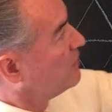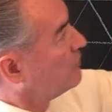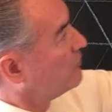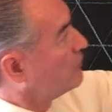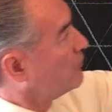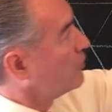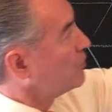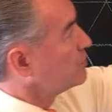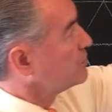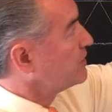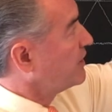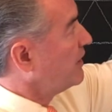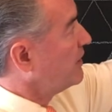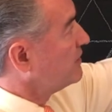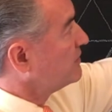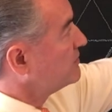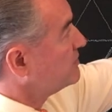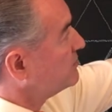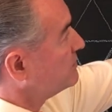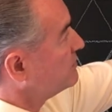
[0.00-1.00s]
First
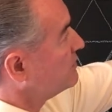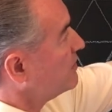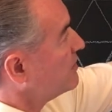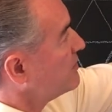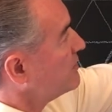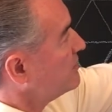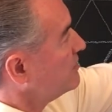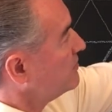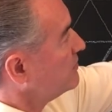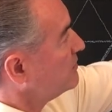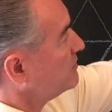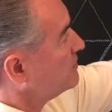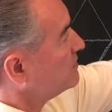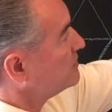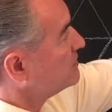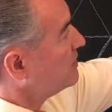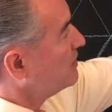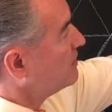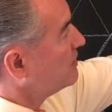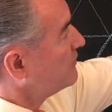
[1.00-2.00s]
case, nothing.
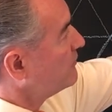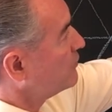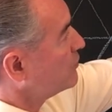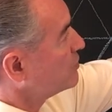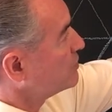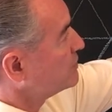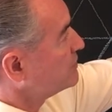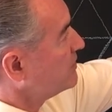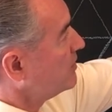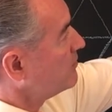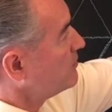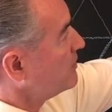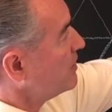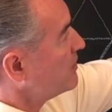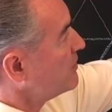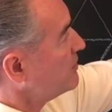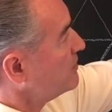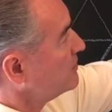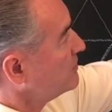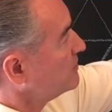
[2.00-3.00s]
First step,
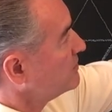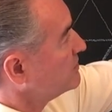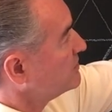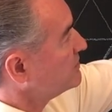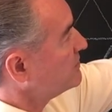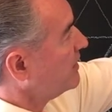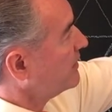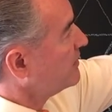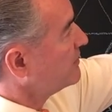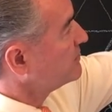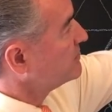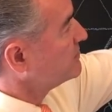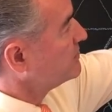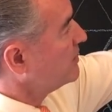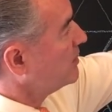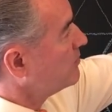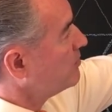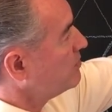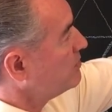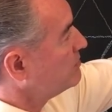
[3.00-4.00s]
nothing. Second
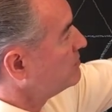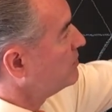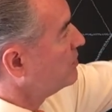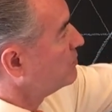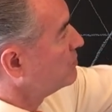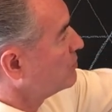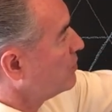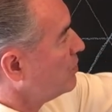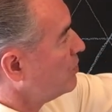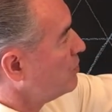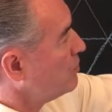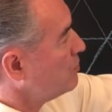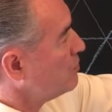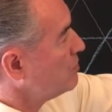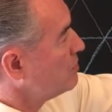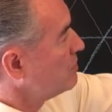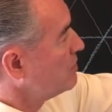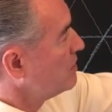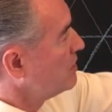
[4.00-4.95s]
step, no go.